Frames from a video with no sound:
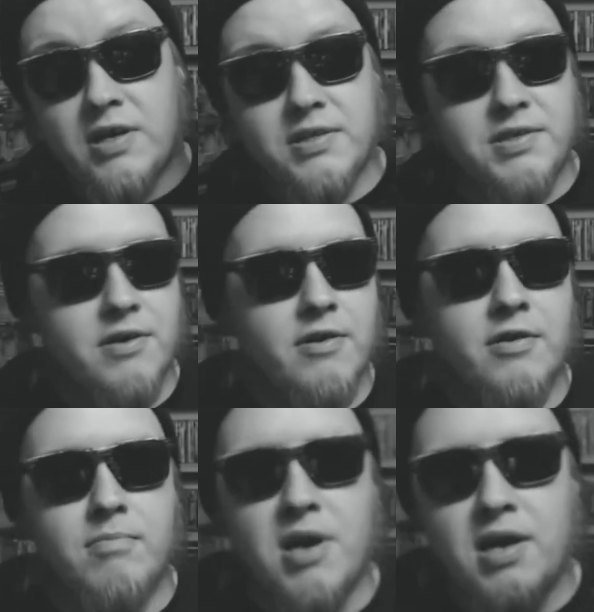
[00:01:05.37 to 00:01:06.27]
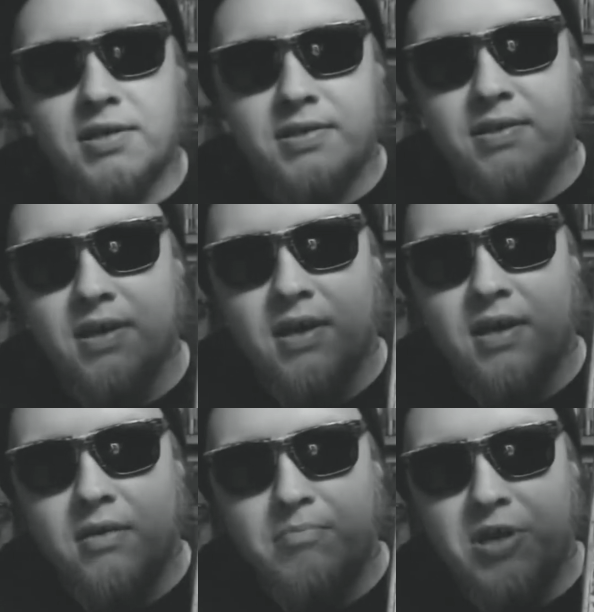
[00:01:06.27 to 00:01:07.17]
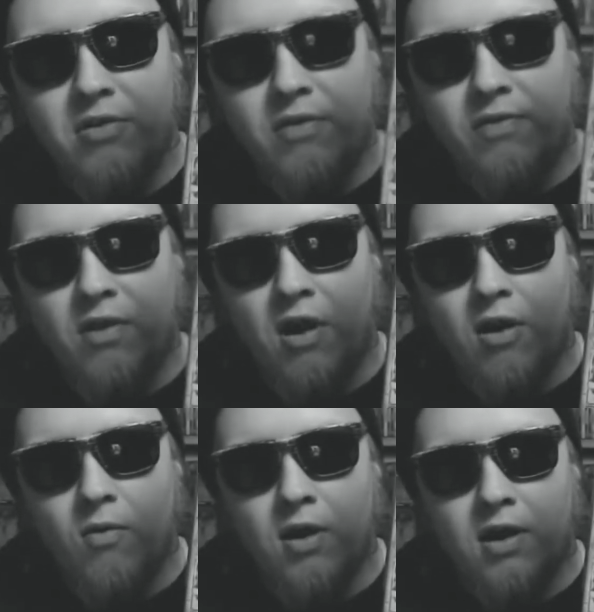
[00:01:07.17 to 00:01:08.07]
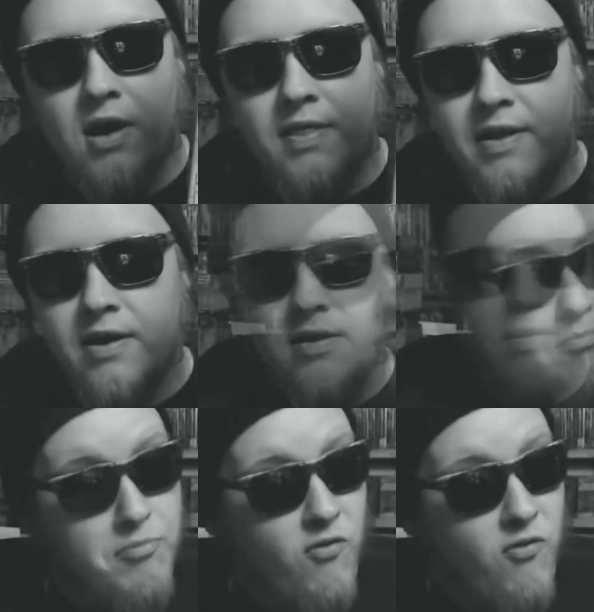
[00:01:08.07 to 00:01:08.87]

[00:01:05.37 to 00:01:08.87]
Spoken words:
cereal box. Beautiful artwork on there. Before